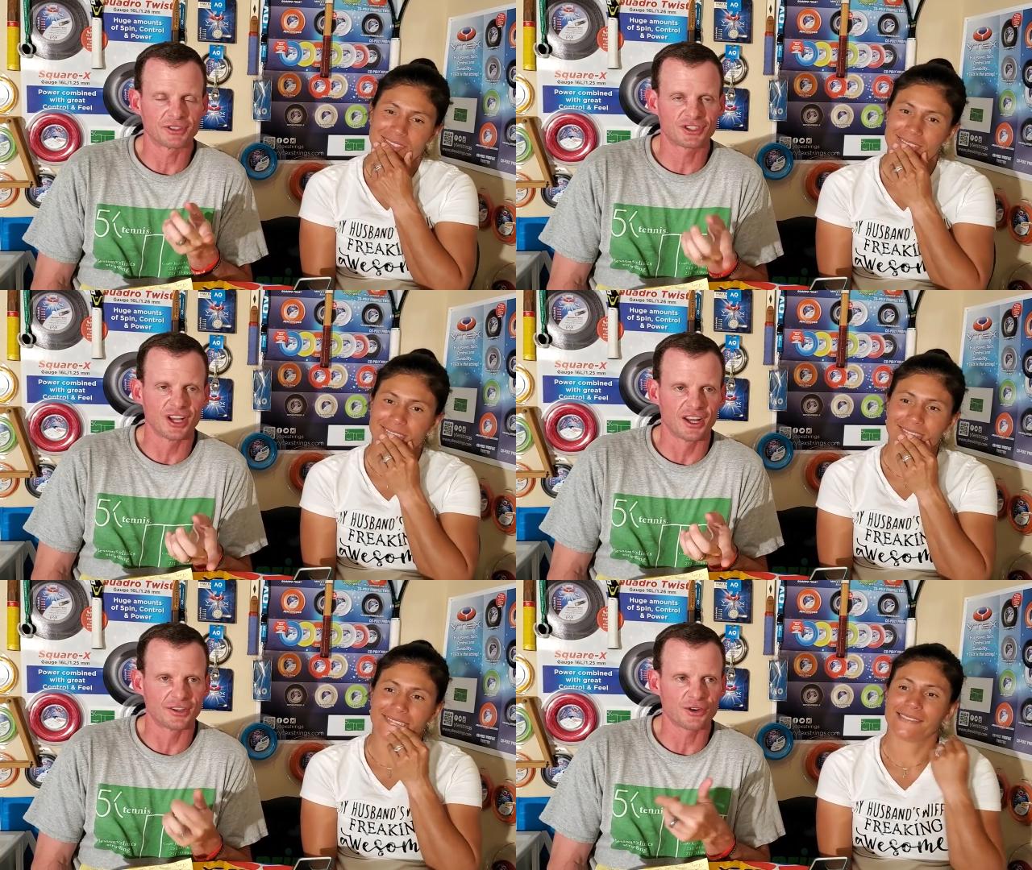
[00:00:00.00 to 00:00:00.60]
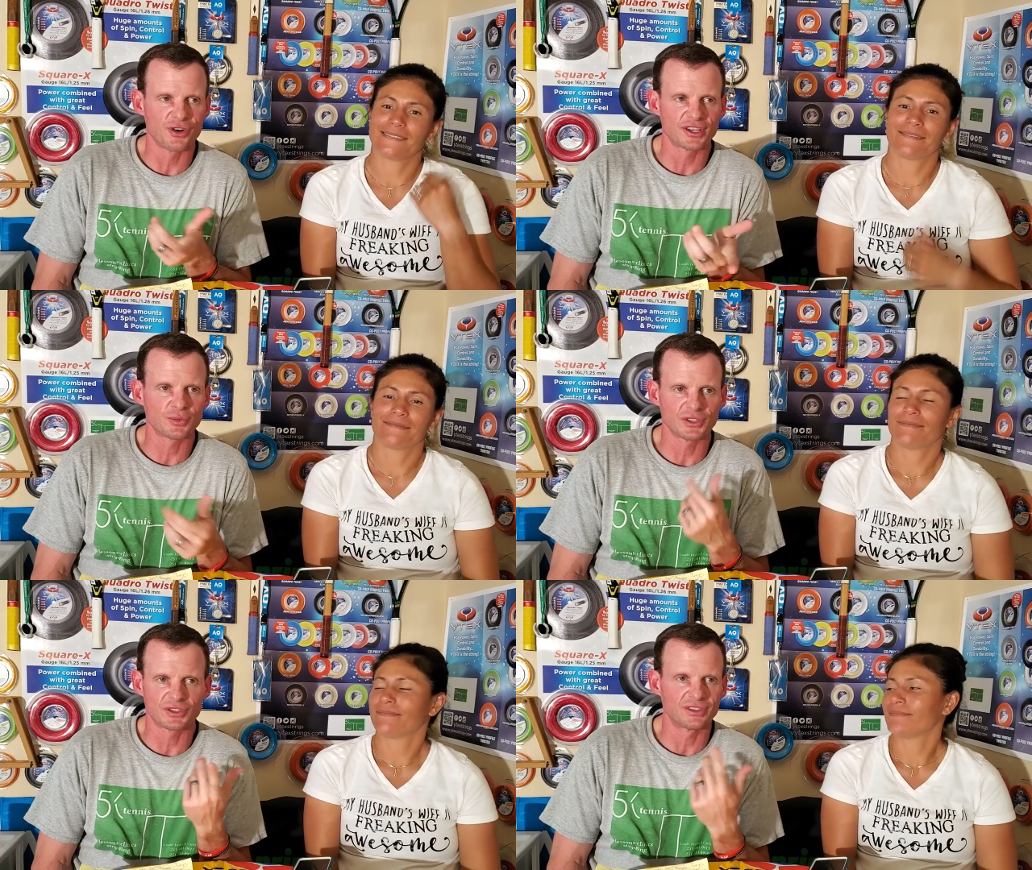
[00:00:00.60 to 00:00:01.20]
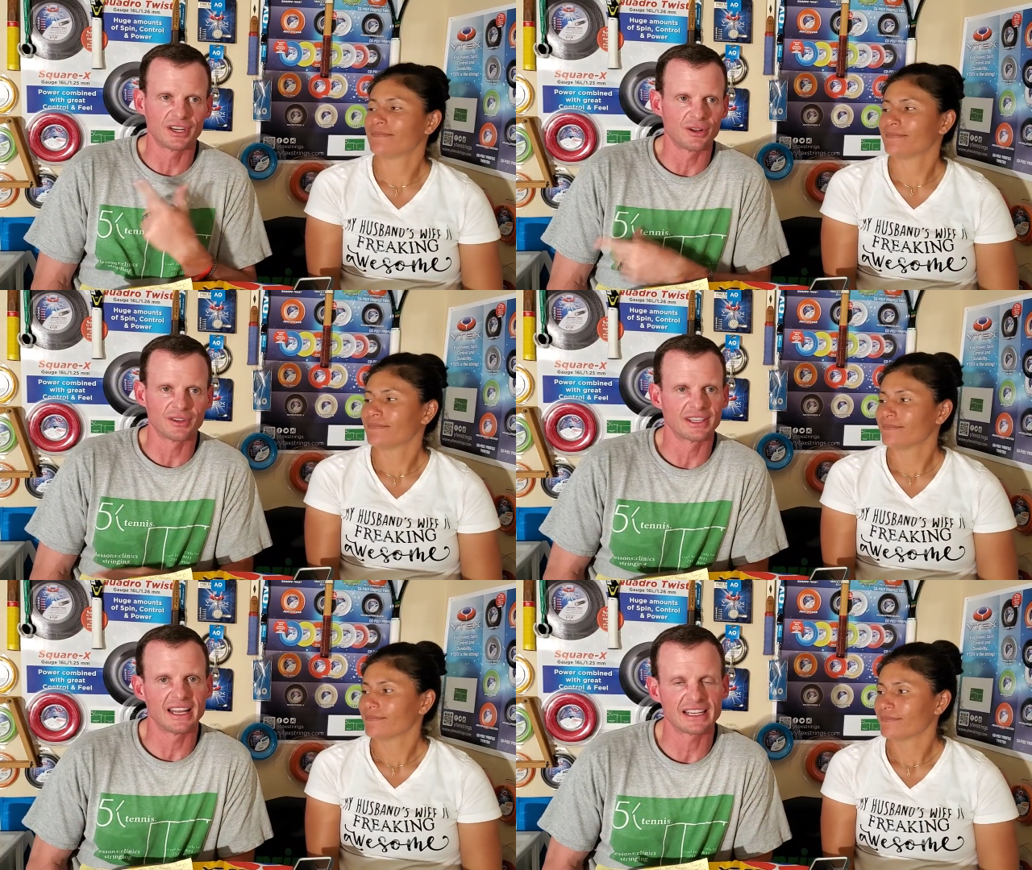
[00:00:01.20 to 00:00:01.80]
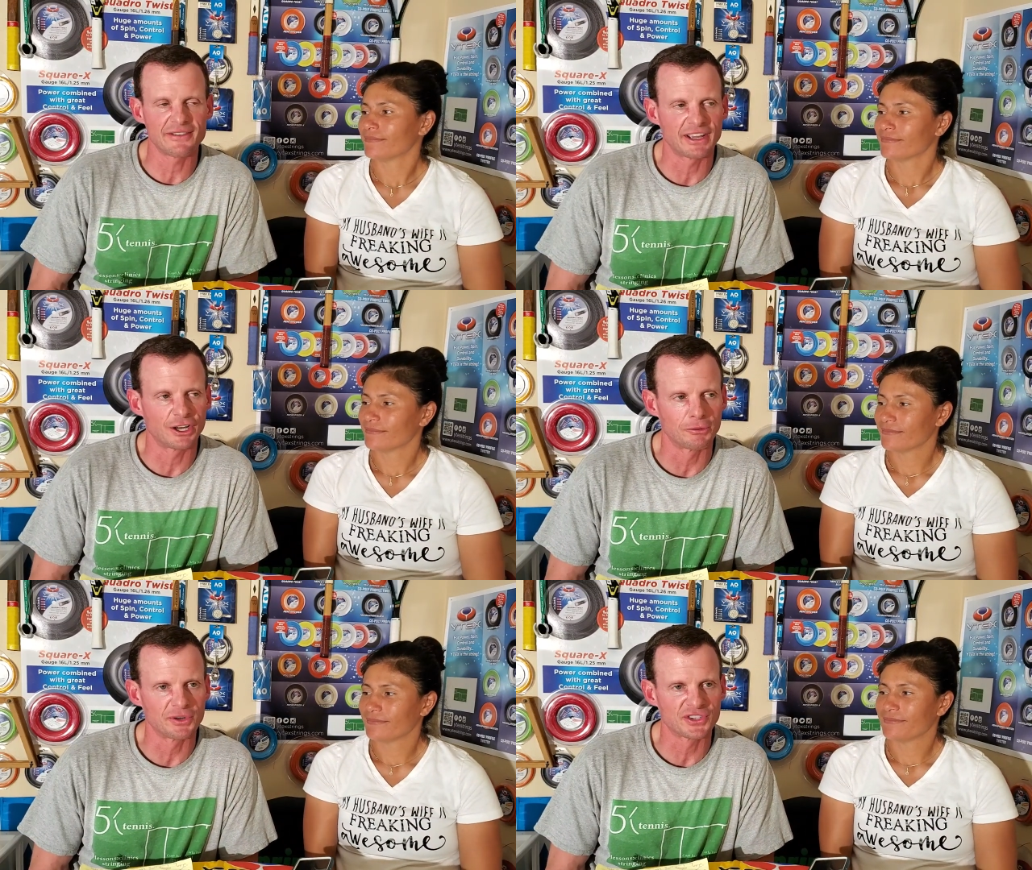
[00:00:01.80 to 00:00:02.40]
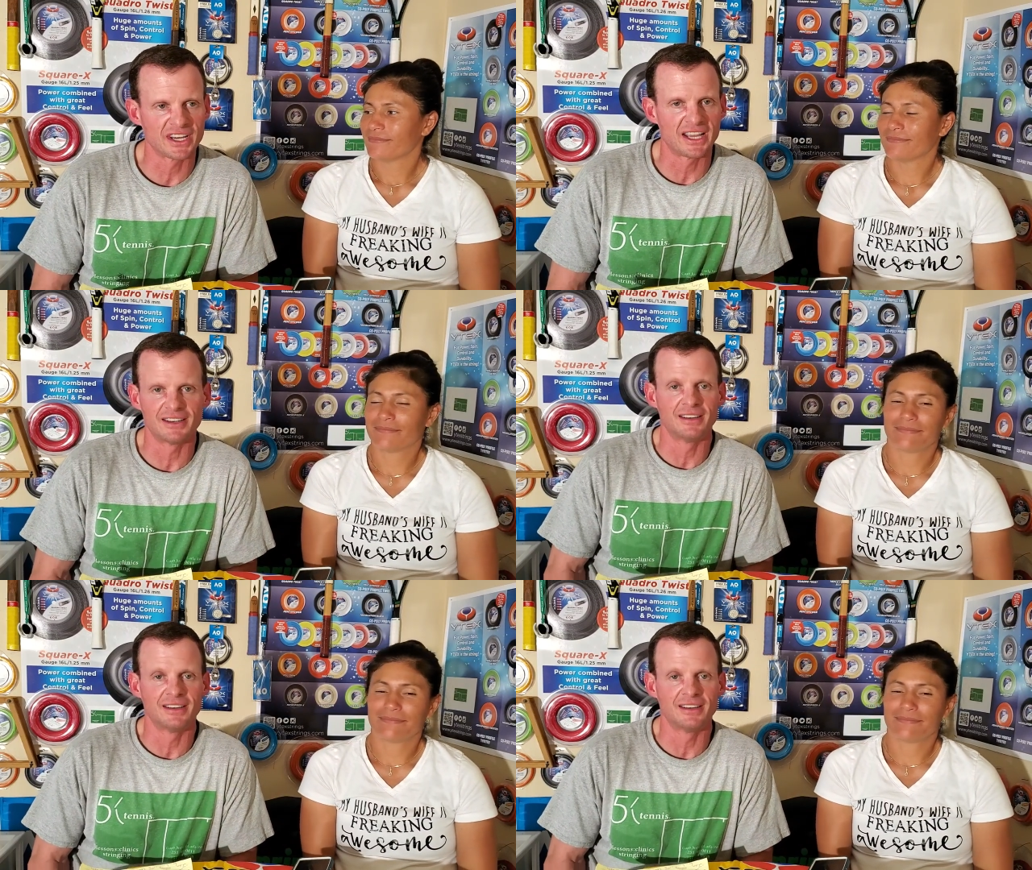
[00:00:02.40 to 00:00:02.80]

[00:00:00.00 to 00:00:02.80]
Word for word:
Speaker 1: son, Chris was, you know, they're not giving 100%.